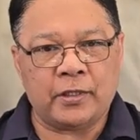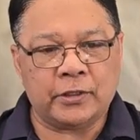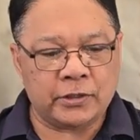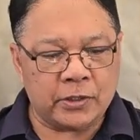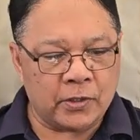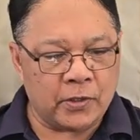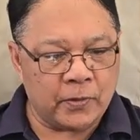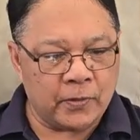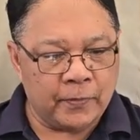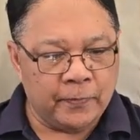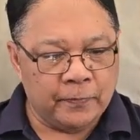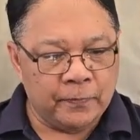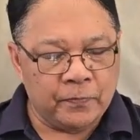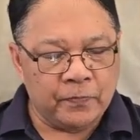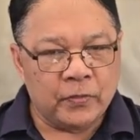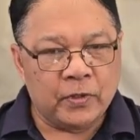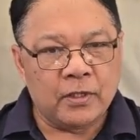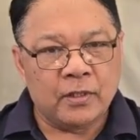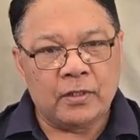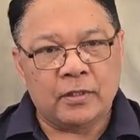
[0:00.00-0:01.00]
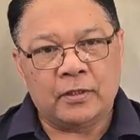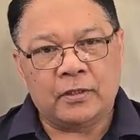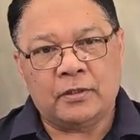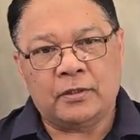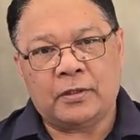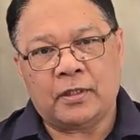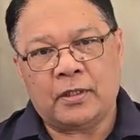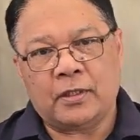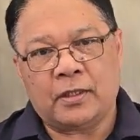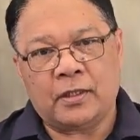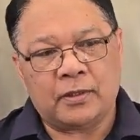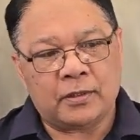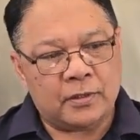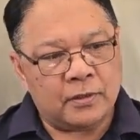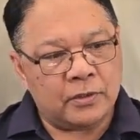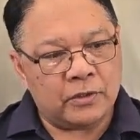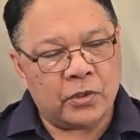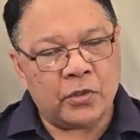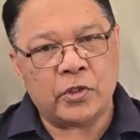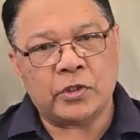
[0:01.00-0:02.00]
So the
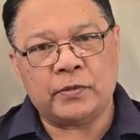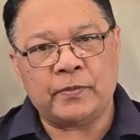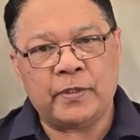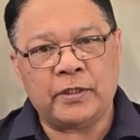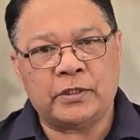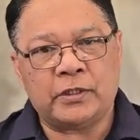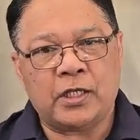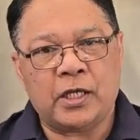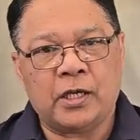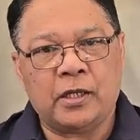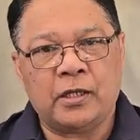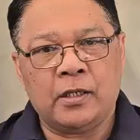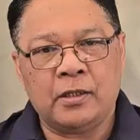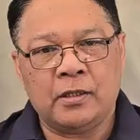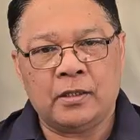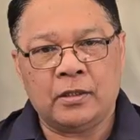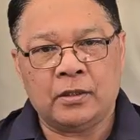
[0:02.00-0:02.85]
USB-C